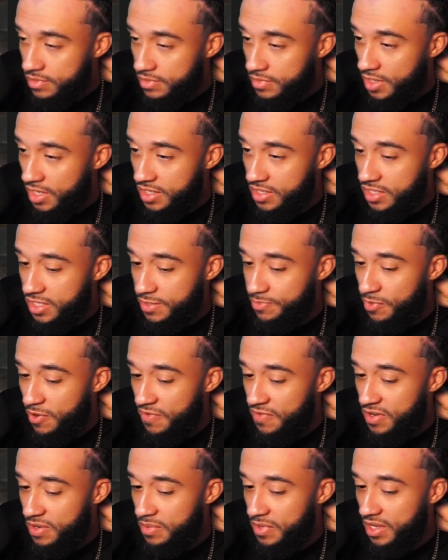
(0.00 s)
Like I said, it's
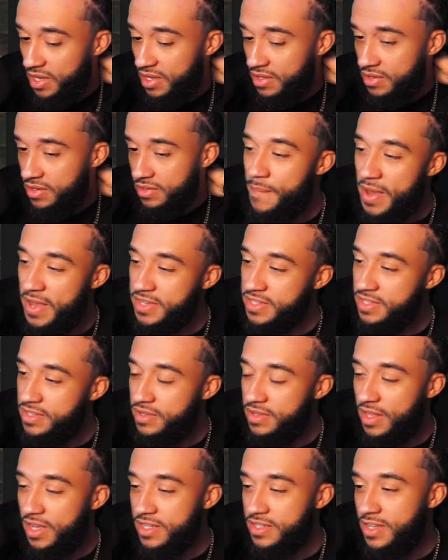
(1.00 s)
both of them together. I might
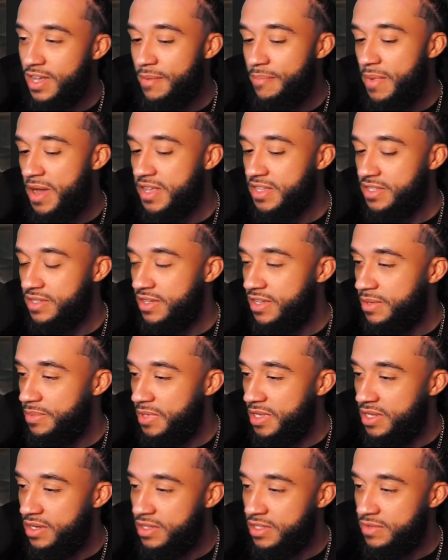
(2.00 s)
still, like I said, I might still end up
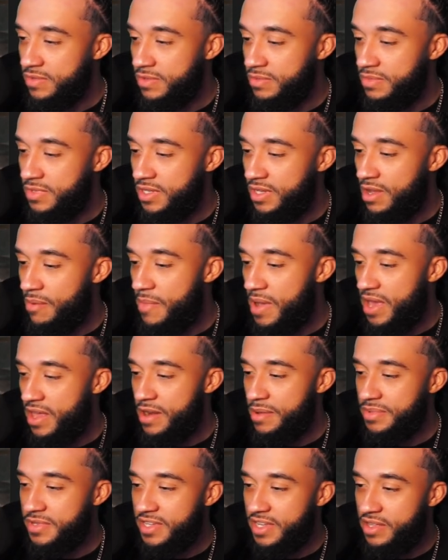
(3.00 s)
getting this one, but I might
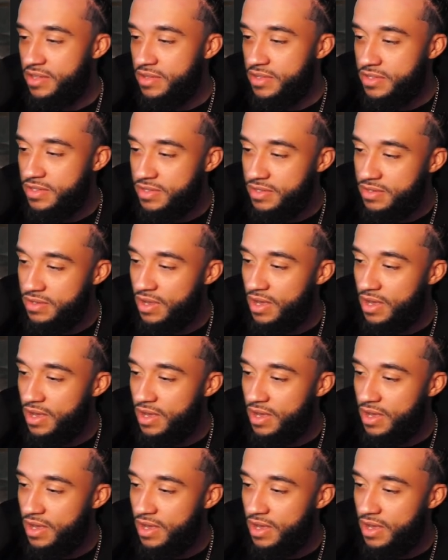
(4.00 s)
end up selling it too.